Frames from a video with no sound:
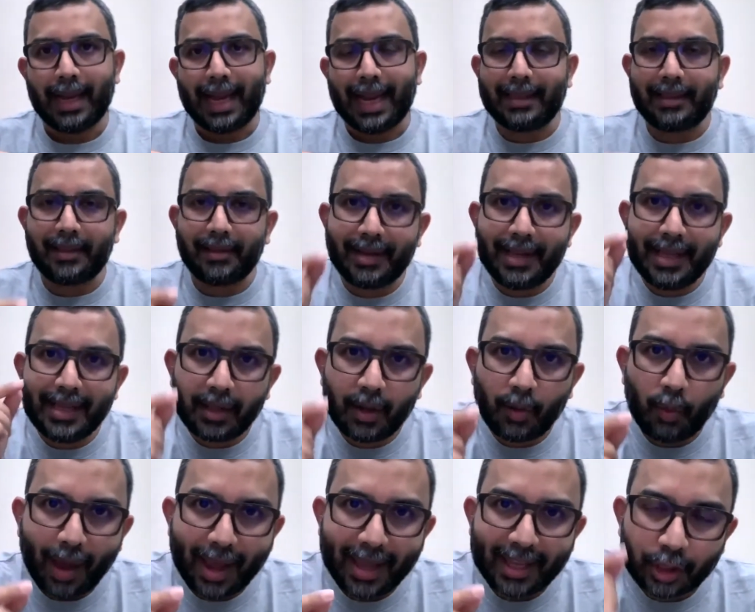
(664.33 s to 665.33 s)
And the
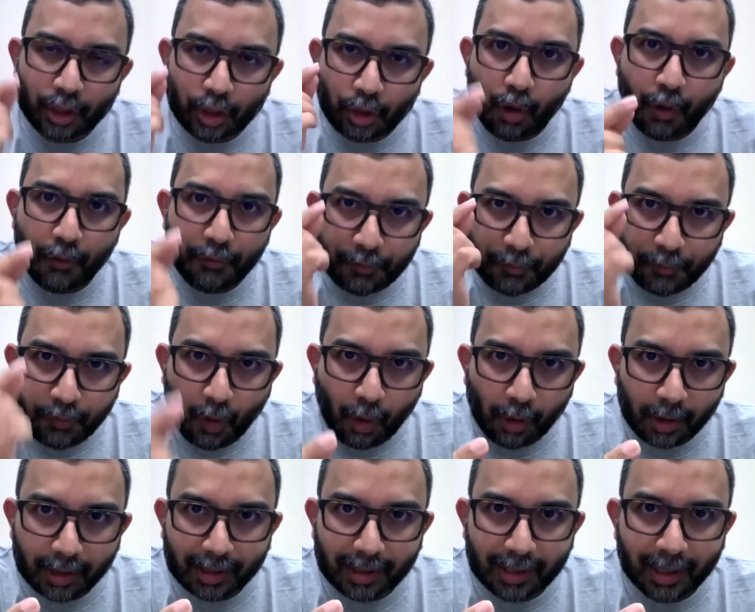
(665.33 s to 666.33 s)
reason why it's your
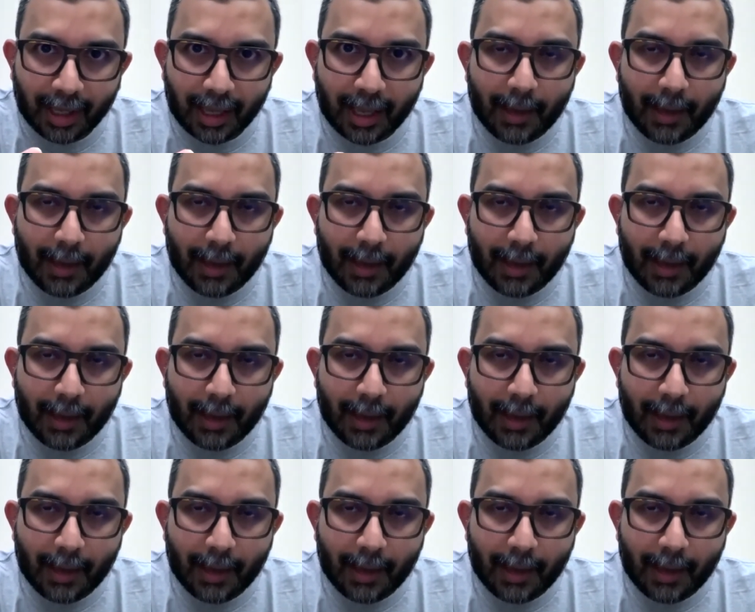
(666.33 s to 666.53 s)
fault,